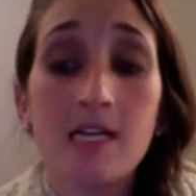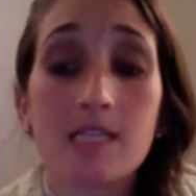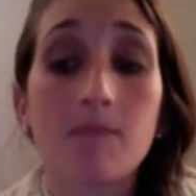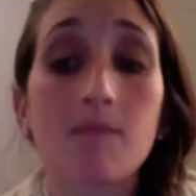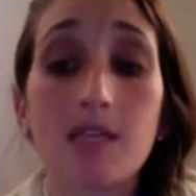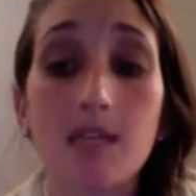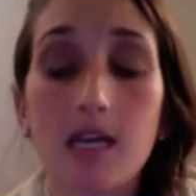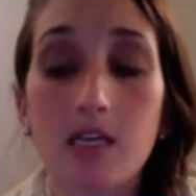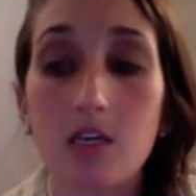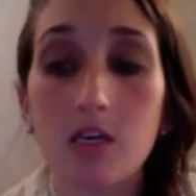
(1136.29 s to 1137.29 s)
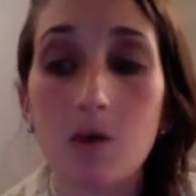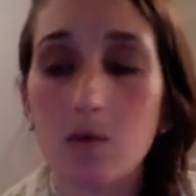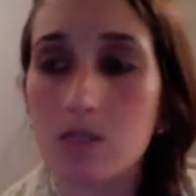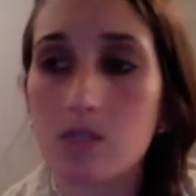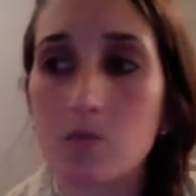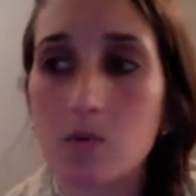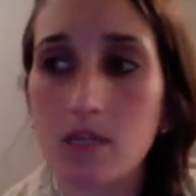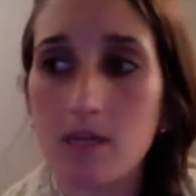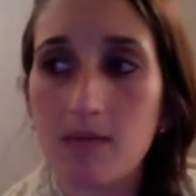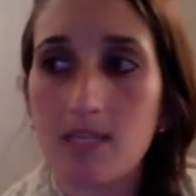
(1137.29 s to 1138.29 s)
Something that, is
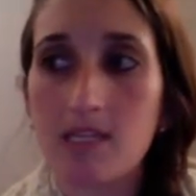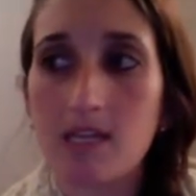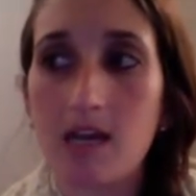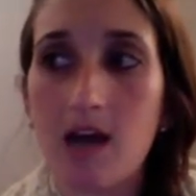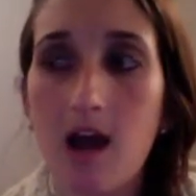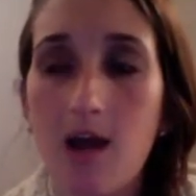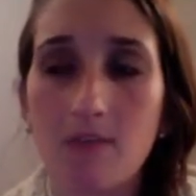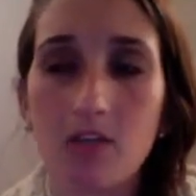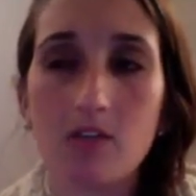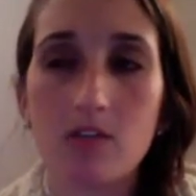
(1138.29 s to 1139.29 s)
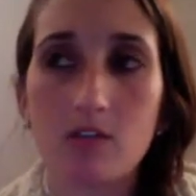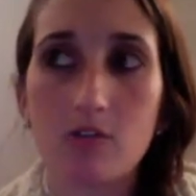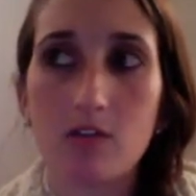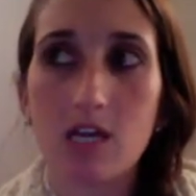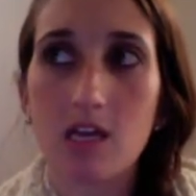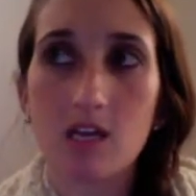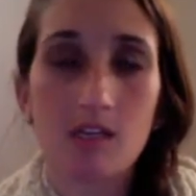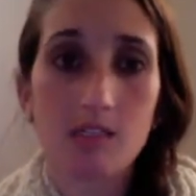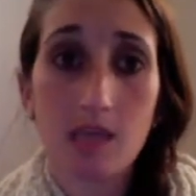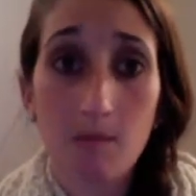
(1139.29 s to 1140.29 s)
really amazing that you can do
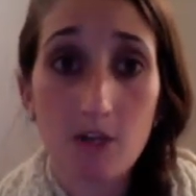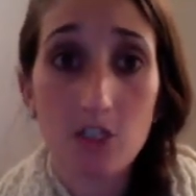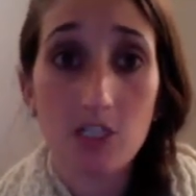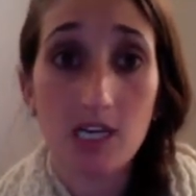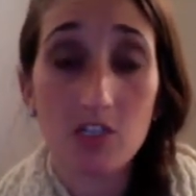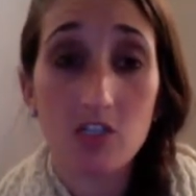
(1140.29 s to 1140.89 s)
is like Margie did.